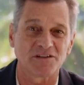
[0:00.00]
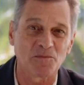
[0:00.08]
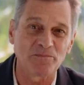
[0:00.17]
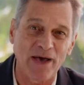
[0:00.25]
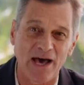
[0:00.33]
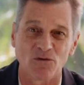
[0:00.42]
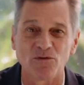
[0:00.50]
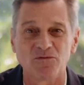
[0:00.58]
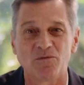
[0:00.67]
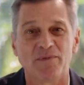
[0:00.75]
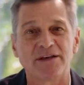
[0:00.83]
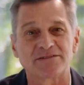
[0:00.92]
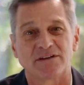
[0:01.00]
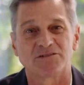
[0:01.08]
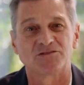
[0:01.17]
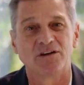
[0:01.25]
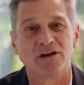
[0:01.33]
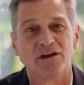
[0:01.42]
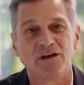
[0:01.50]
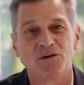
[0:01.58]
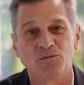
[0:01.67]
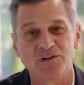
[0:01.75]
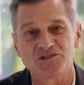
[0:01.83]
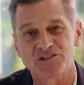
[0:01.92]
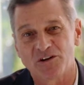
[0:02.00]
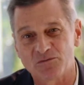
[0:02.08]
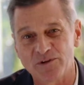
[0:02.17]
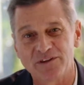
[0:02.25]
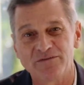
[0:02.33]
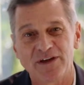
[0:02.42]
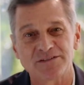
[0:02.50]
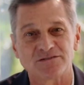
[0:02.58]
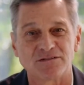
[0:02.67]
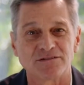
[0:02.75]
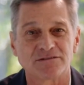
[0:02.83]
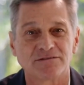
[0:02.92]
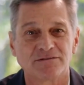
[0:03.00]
a powerful message when shared with investors.